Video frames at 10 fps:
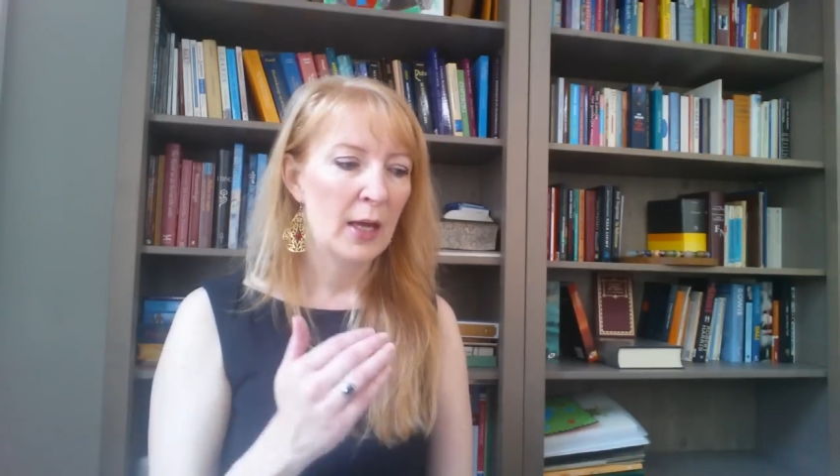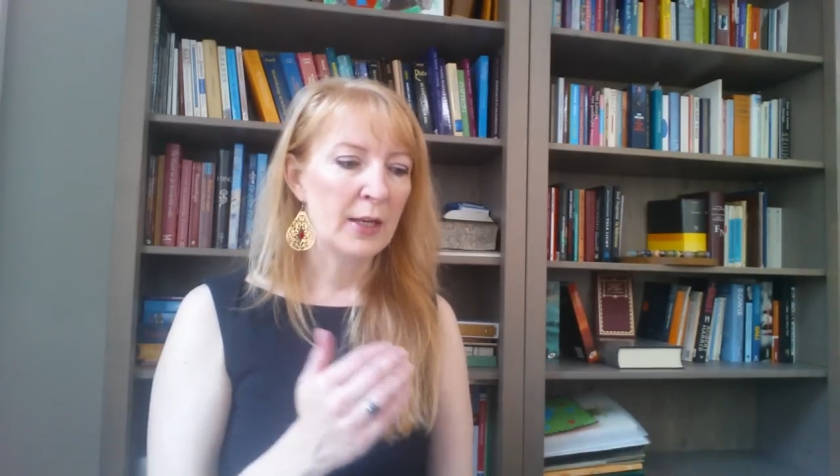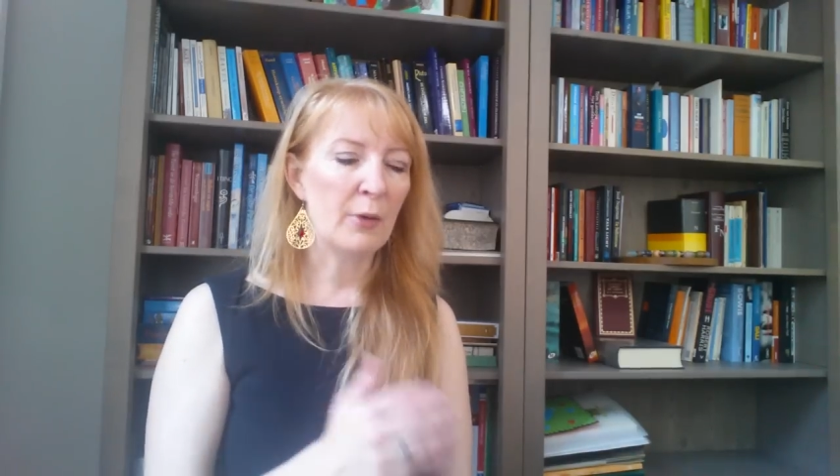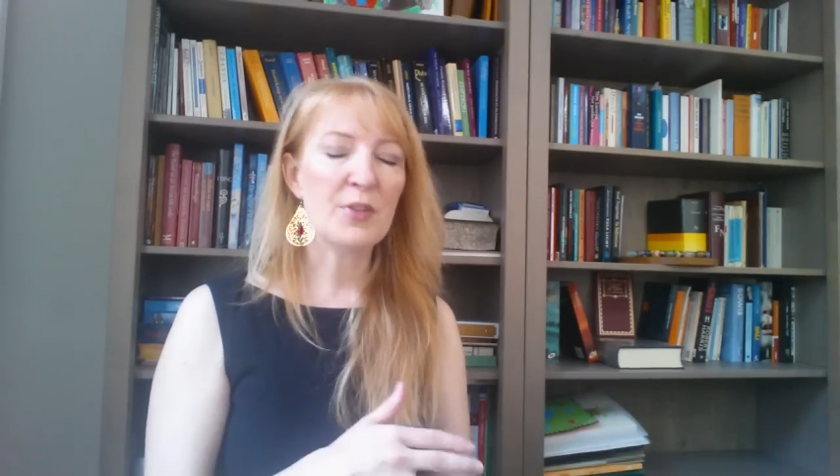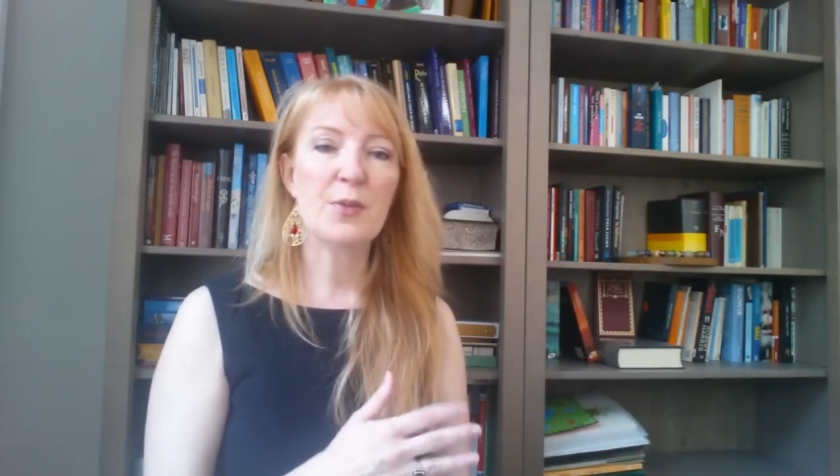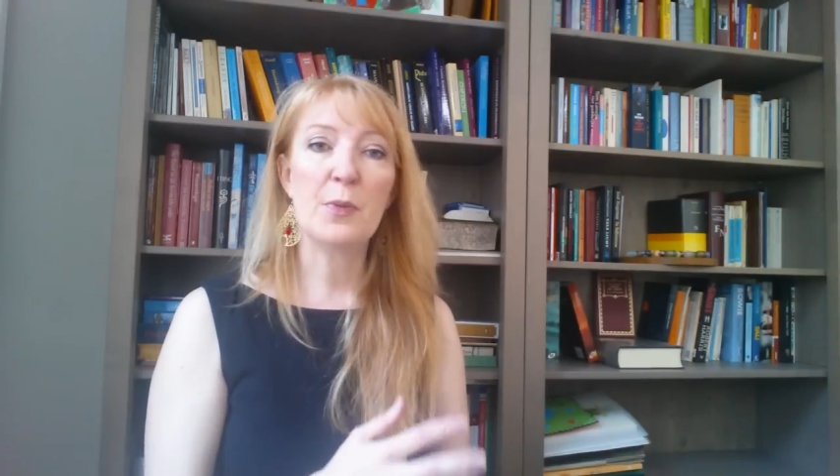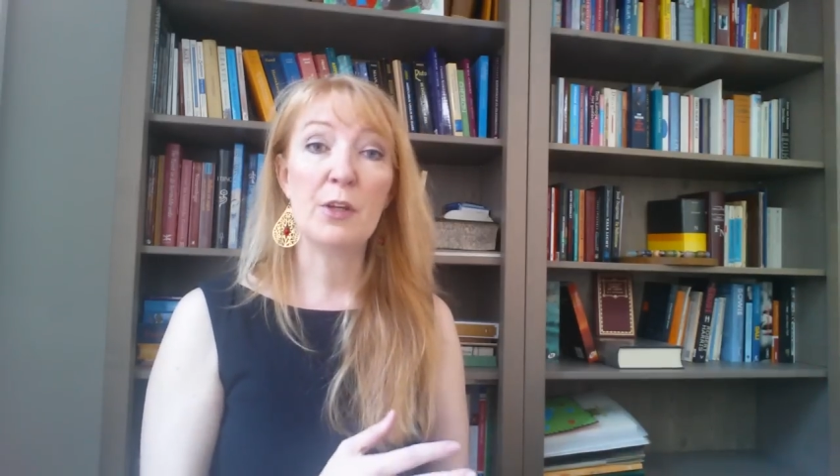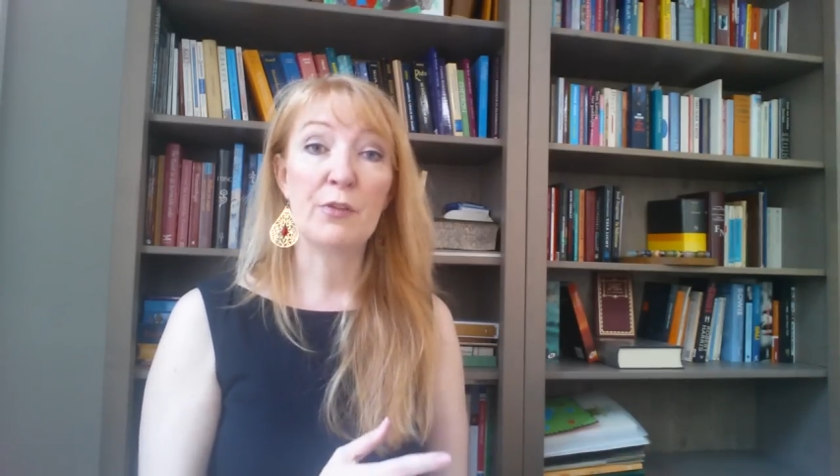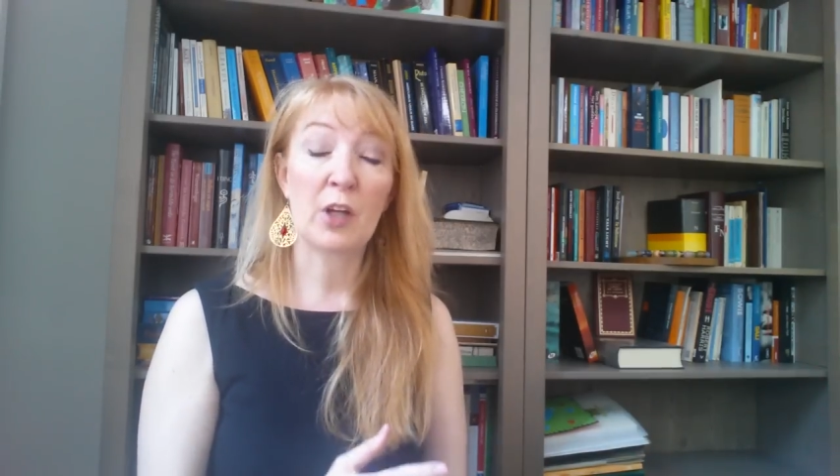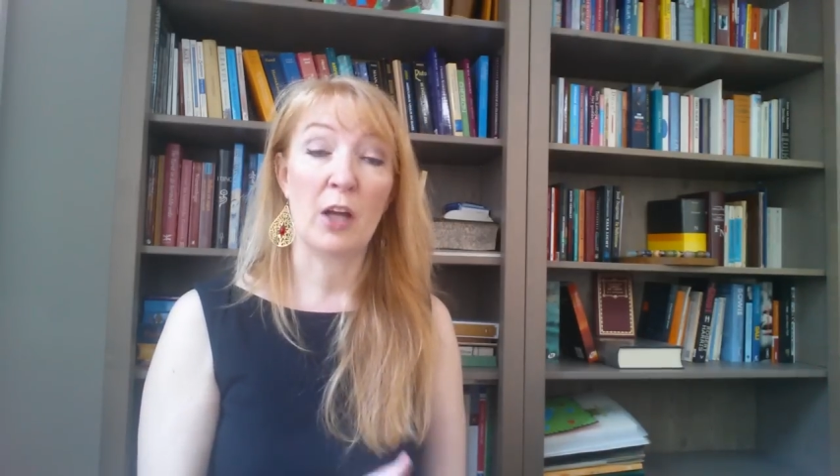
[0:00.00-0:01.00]
There is a
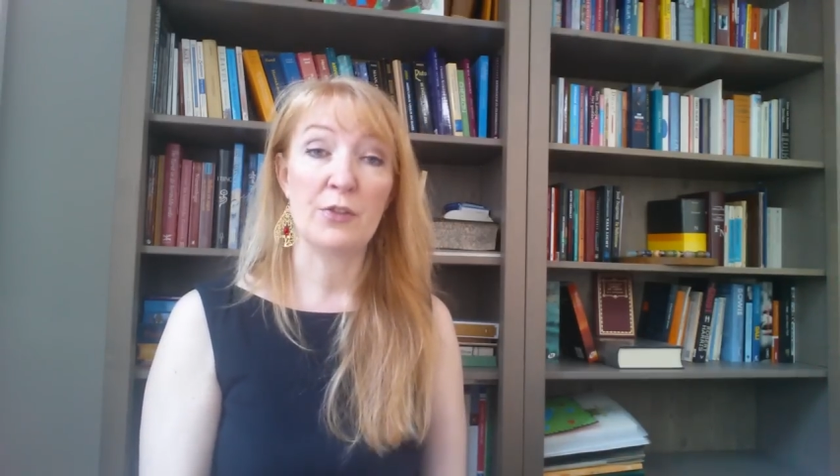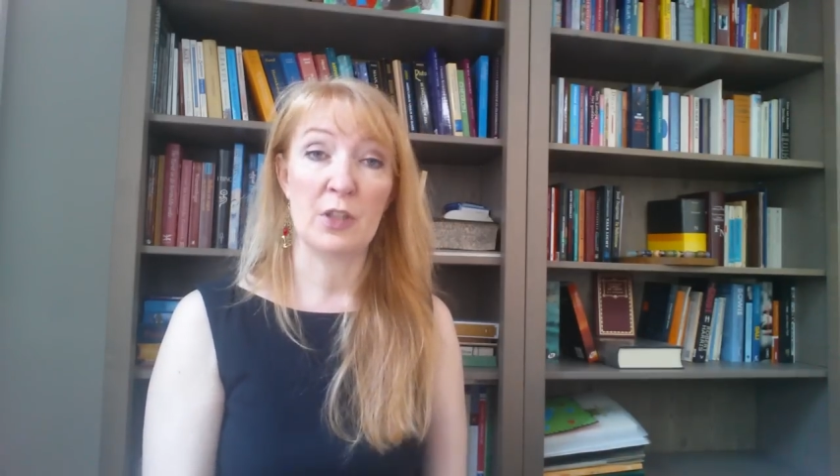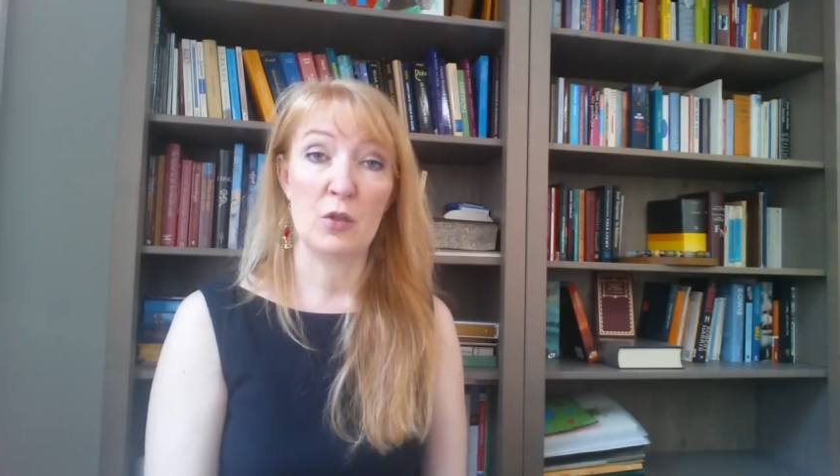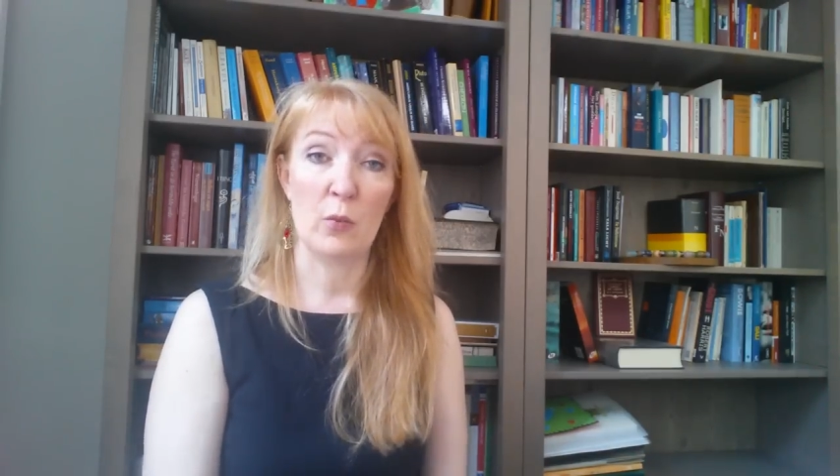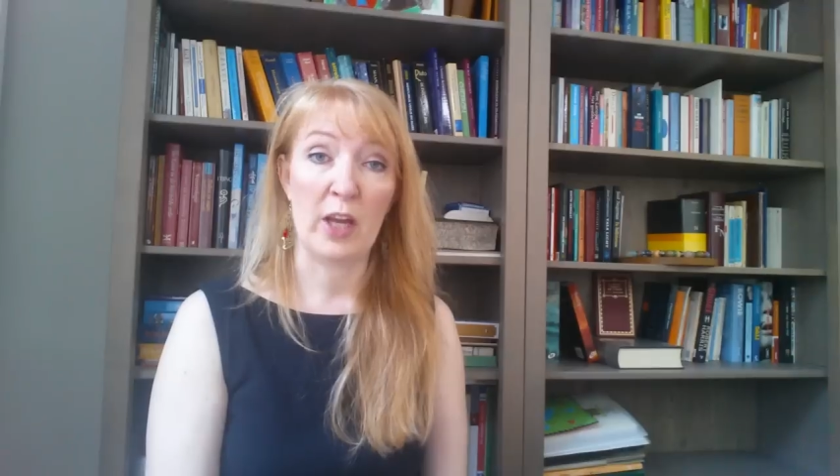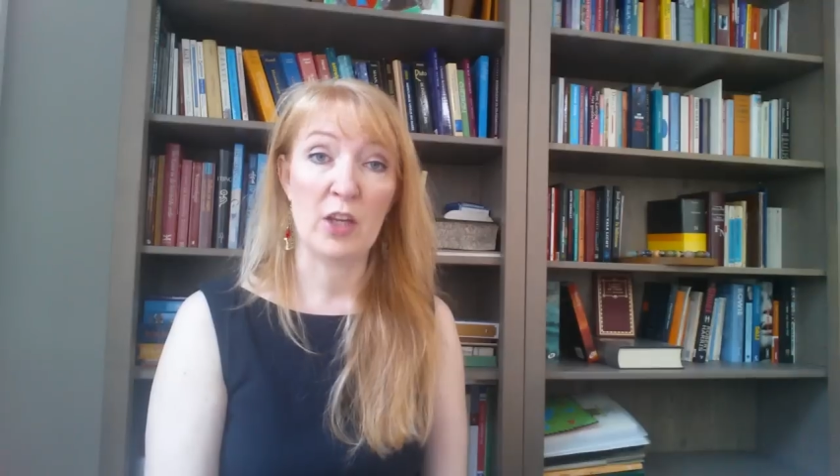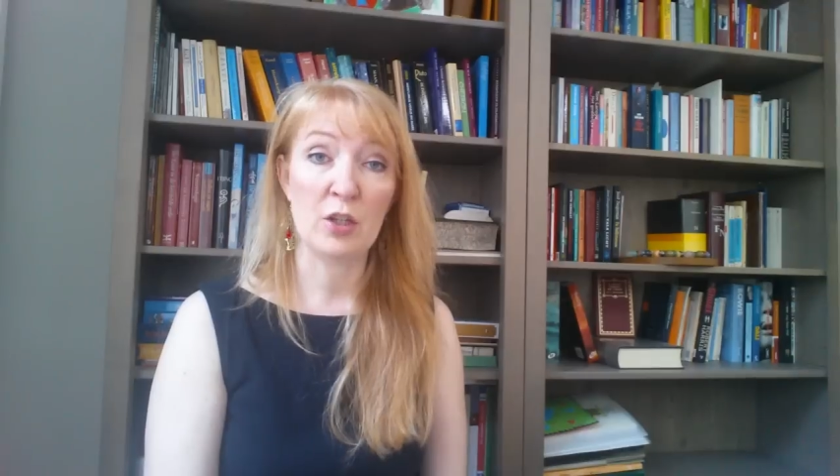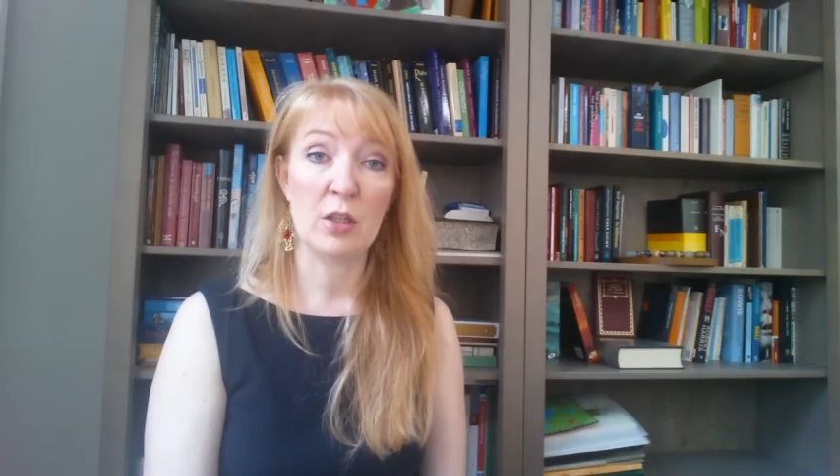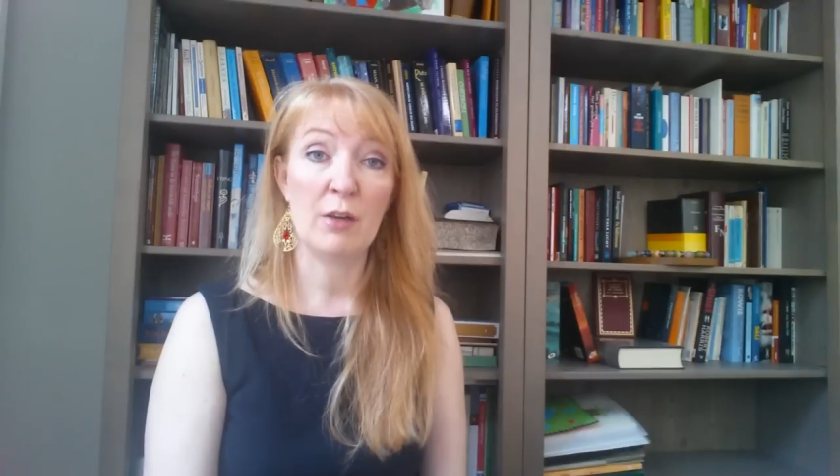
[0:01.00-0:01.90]
bit of a continuation